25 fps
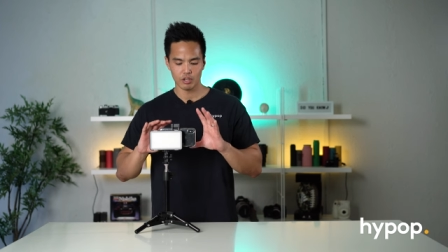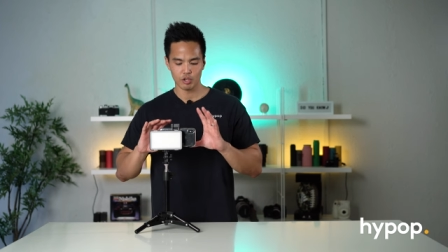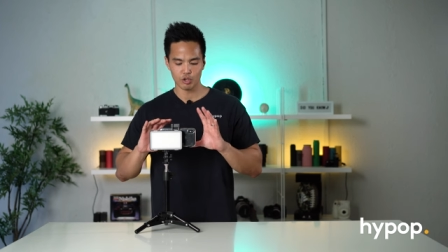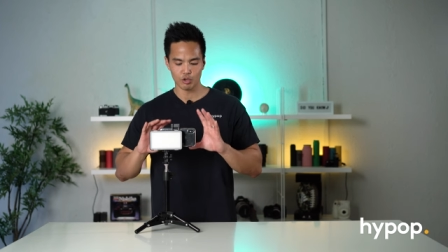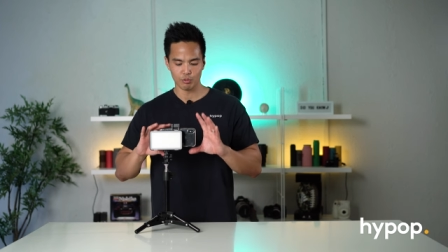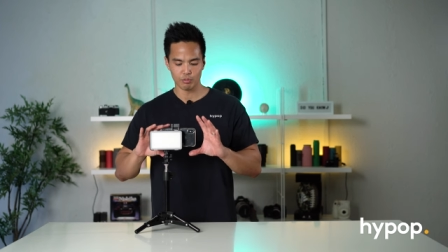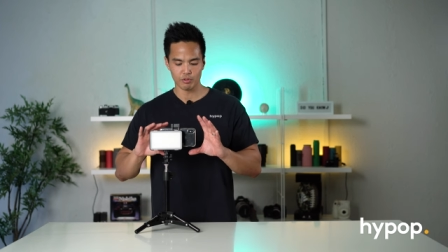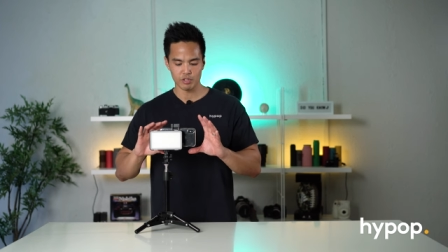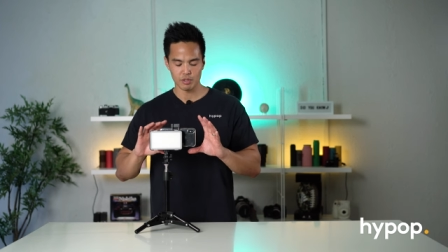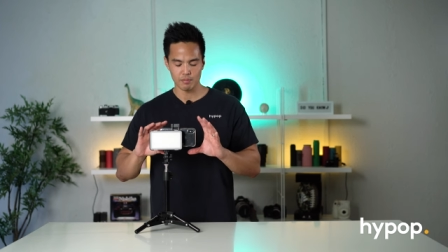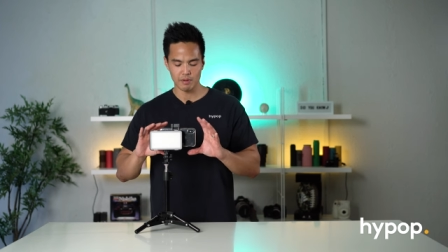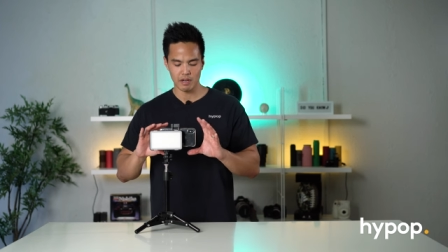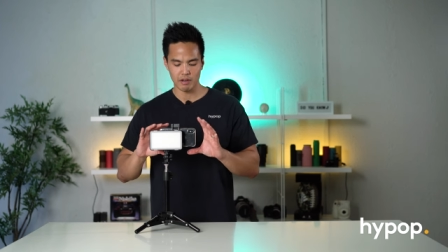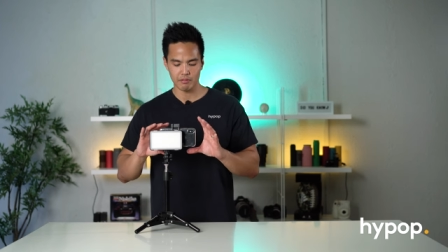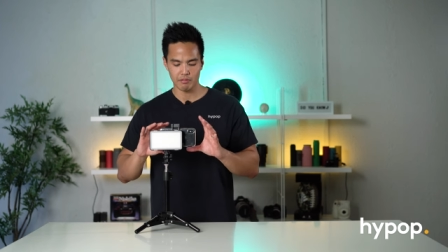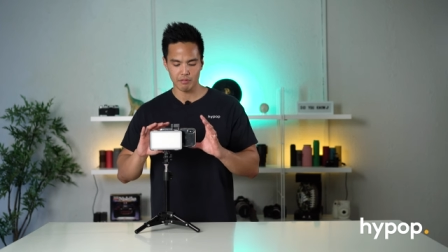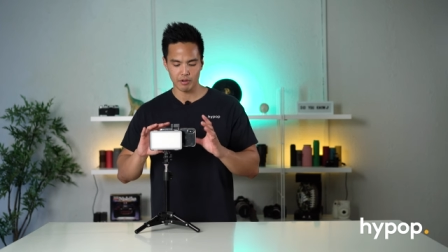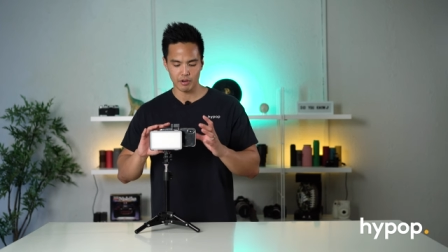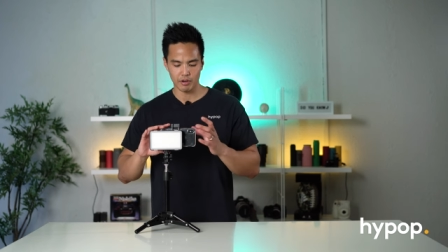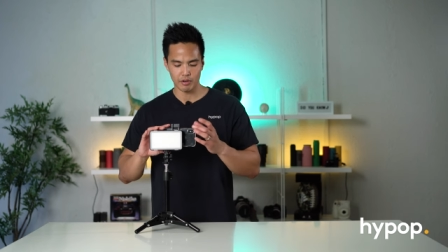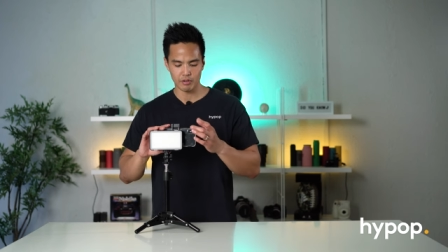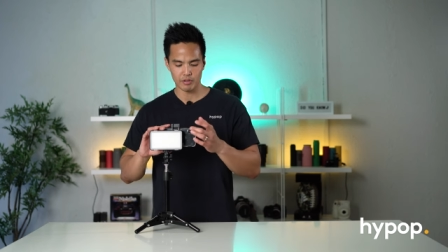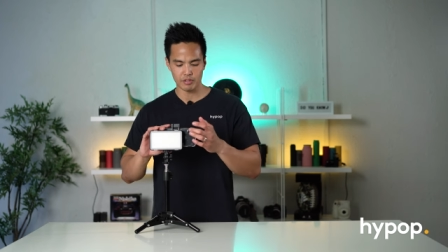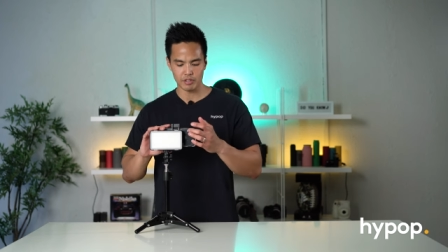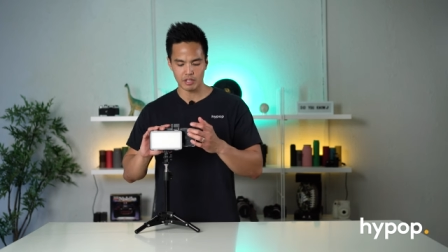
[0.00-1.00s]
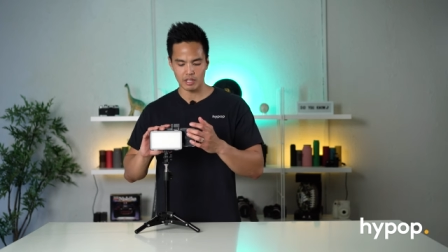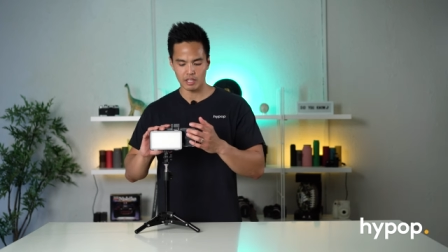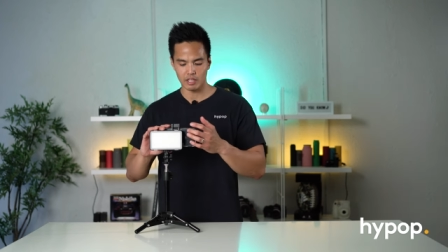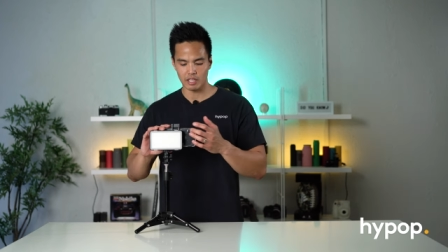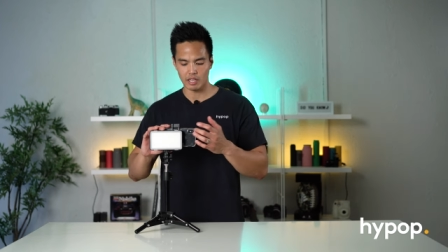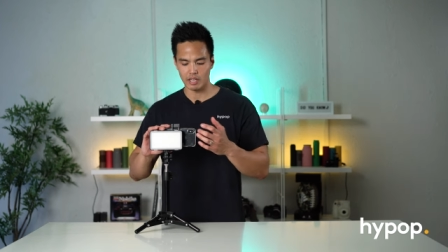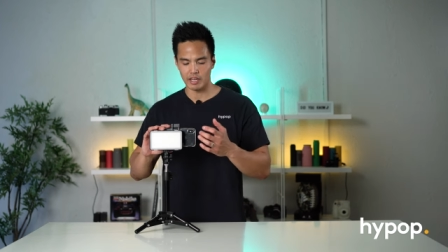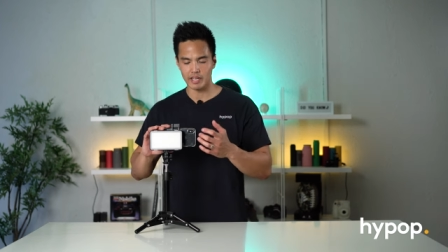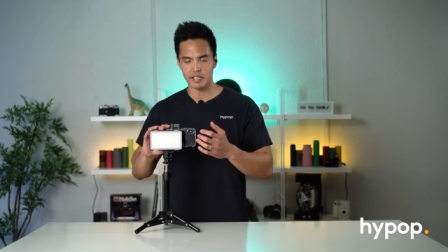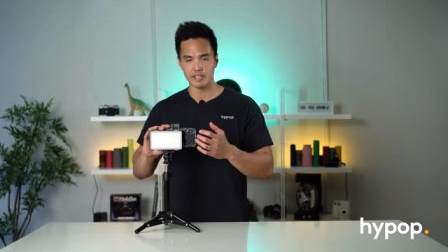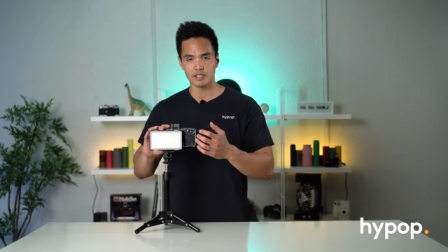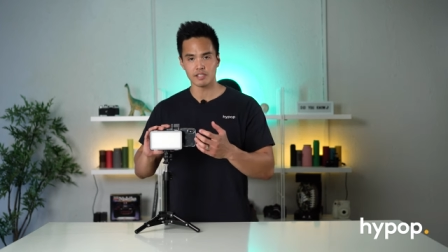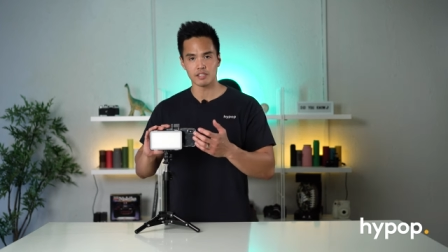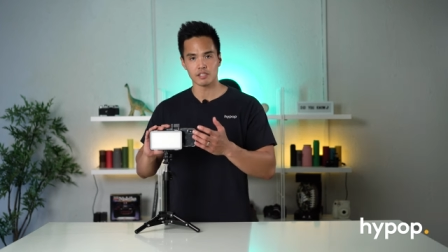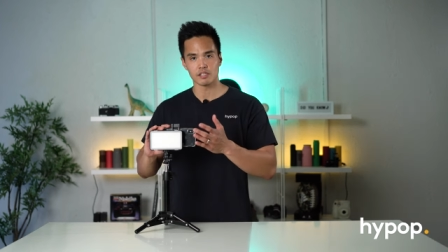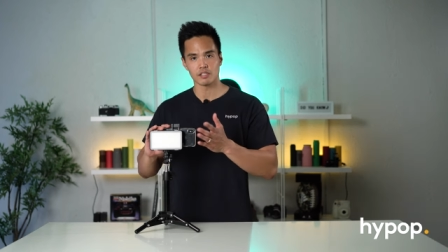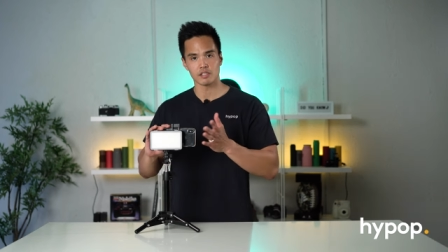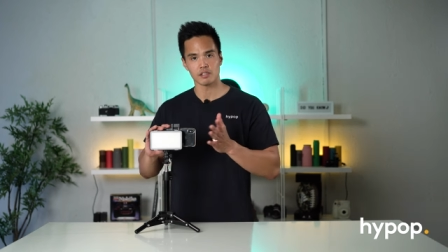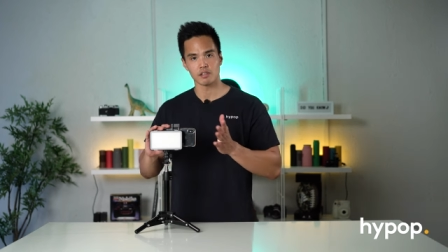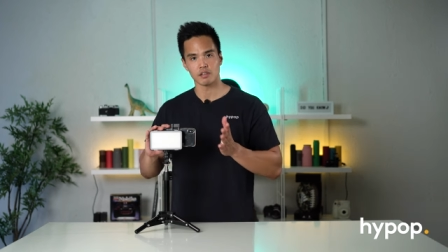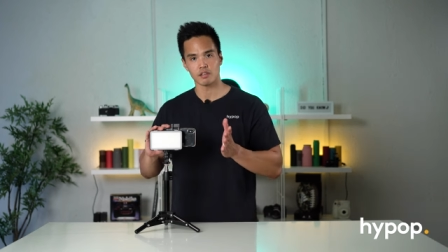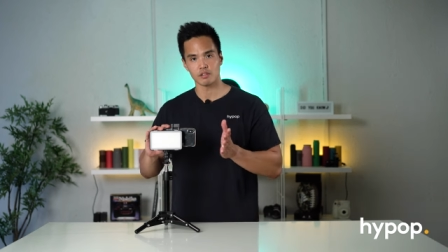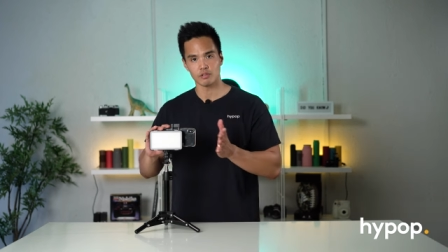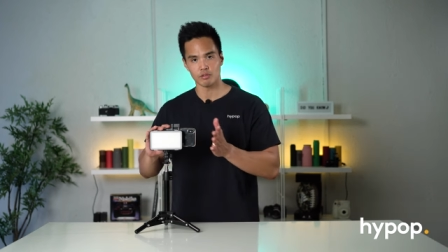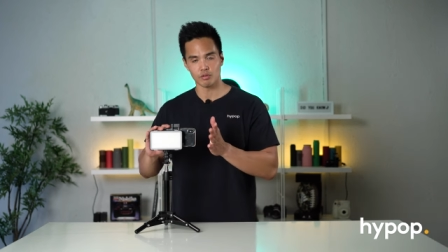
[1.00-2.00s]
your smartphone so that the lens
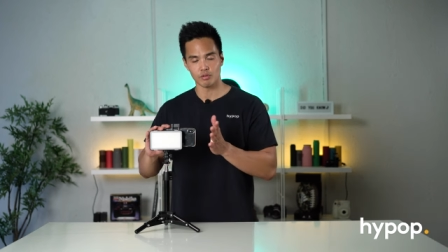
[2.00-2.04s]
is